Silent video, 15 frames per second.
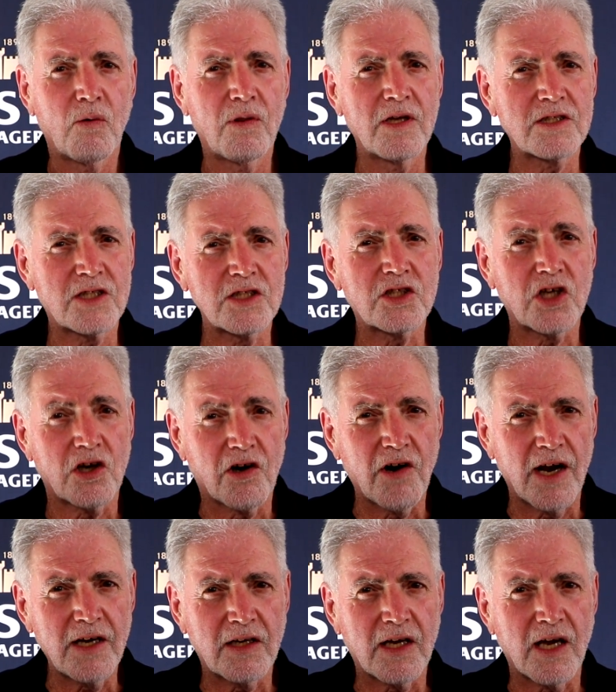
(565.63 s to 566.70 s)
This is a
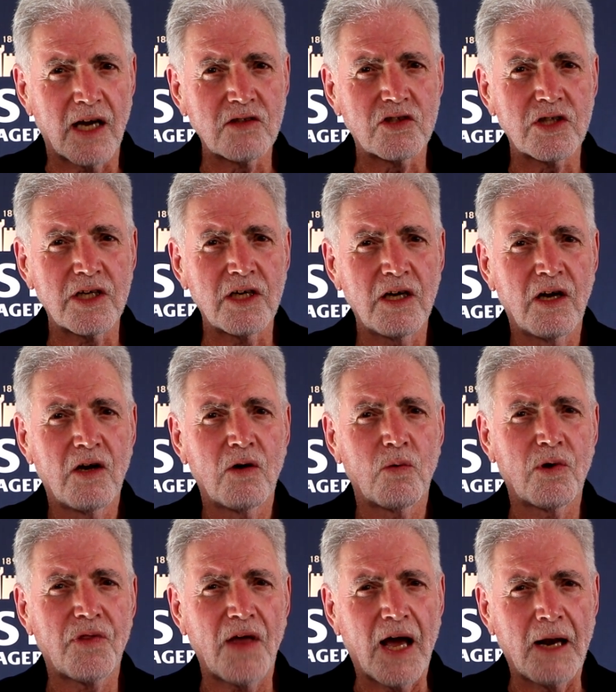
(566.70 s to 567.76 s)
great country
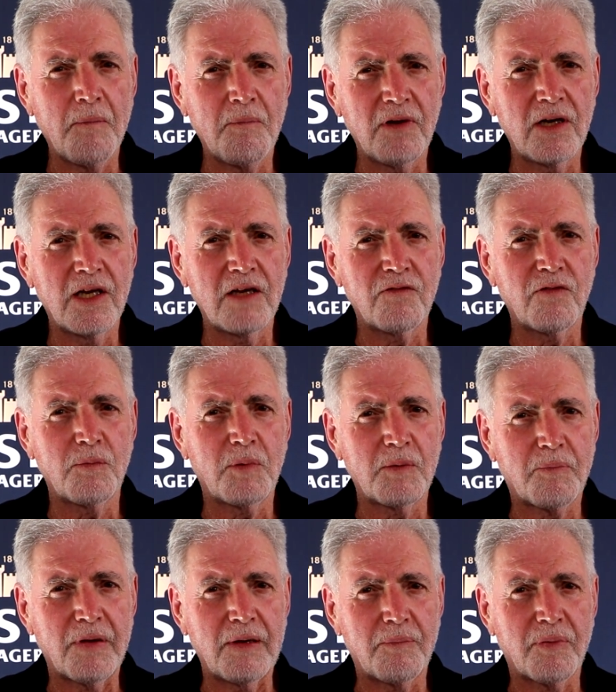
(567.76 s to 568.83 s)
with unbelievable
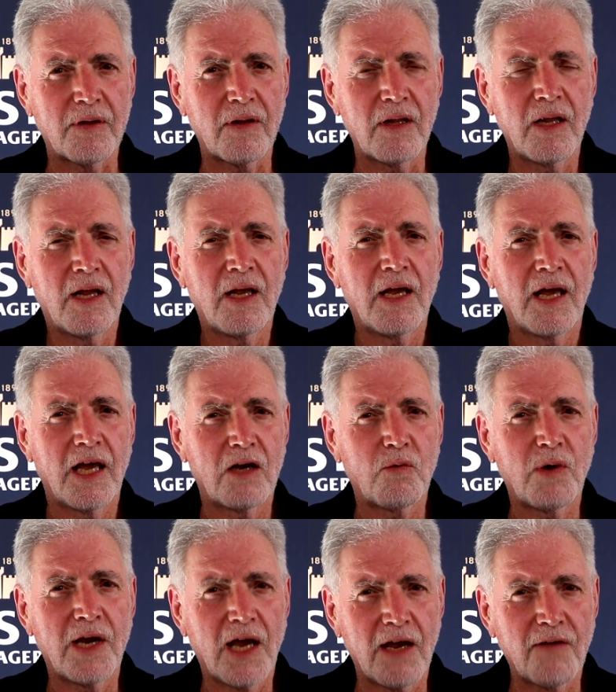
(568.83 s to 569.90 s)
people, and
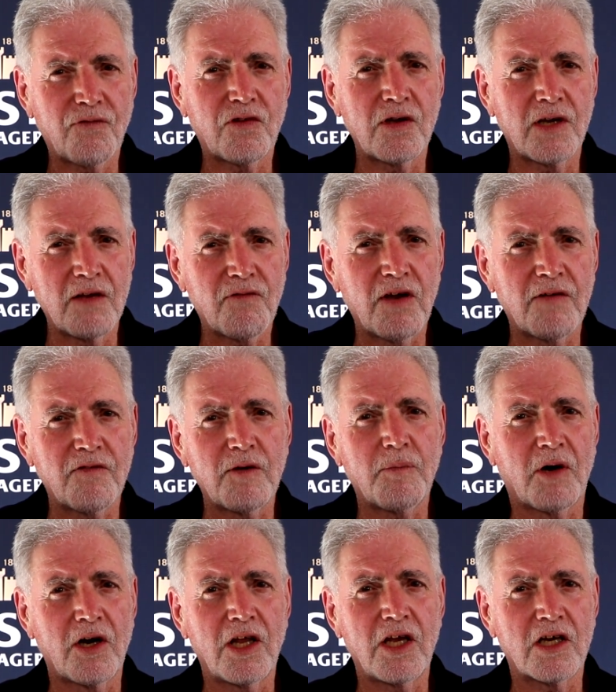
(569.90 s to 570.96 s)
we have to give
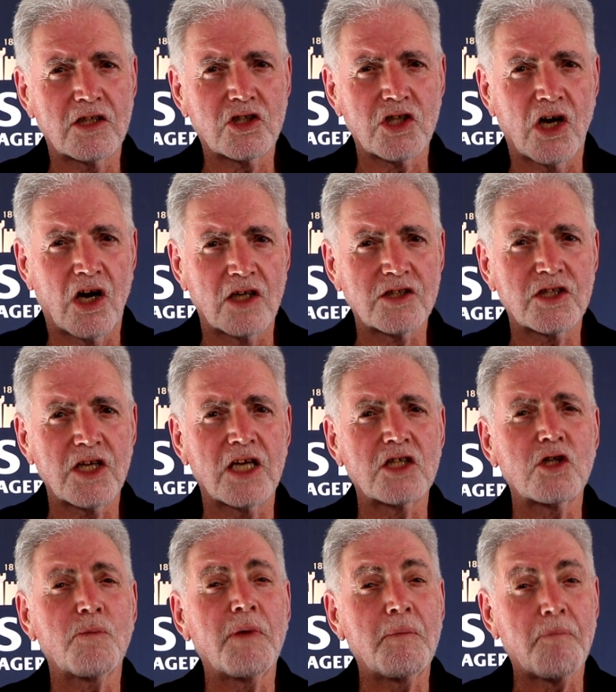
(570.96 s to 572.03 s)
everybody a chance, and
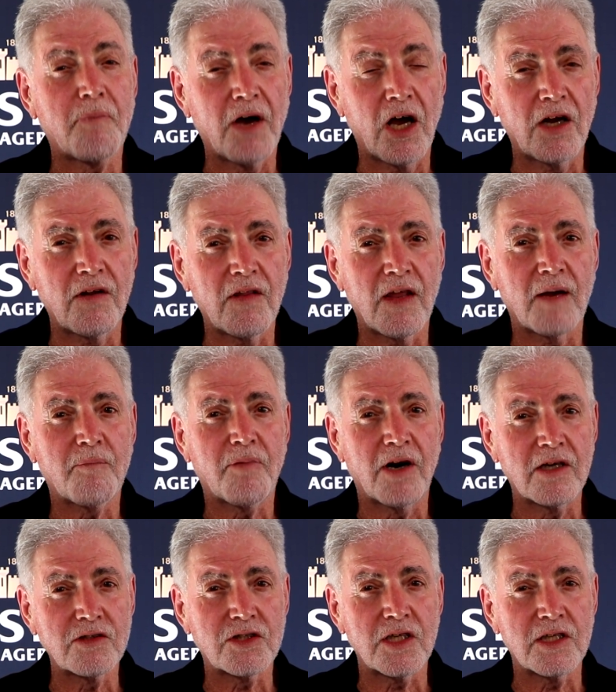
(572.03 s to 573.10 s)
to be part of that
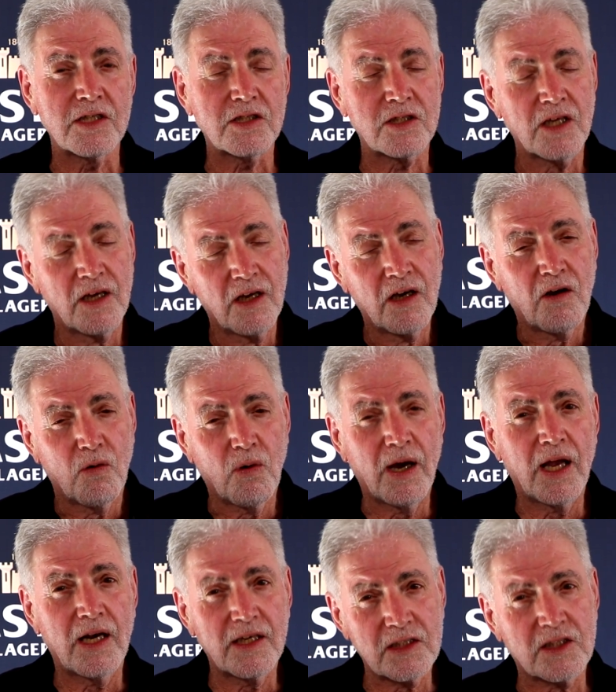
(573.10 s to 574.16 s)
process,
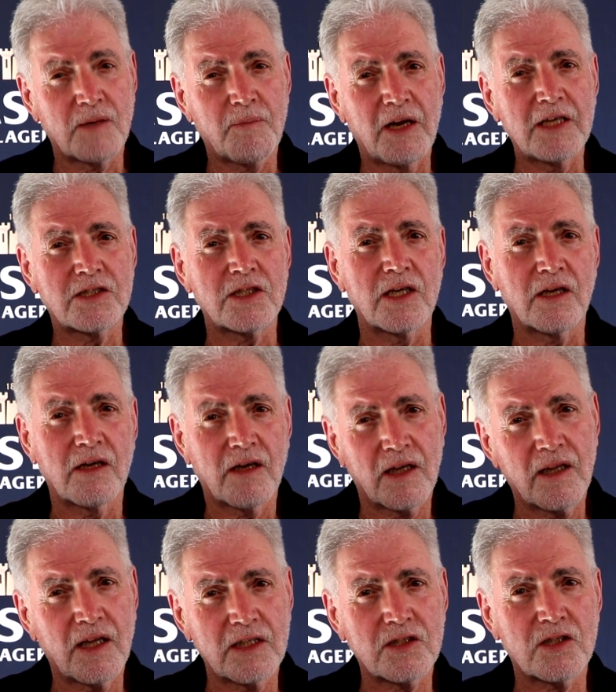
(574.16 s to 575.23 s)
well, it's a blessing, and
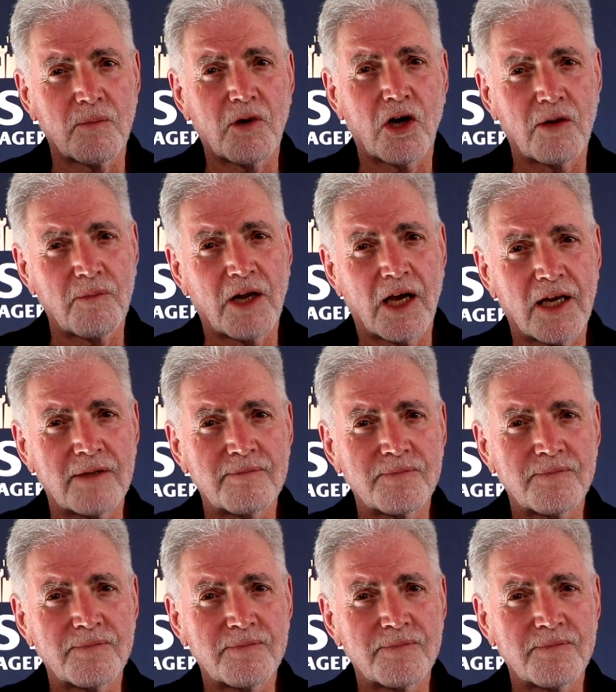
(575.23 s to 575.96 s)
that's the bottom line.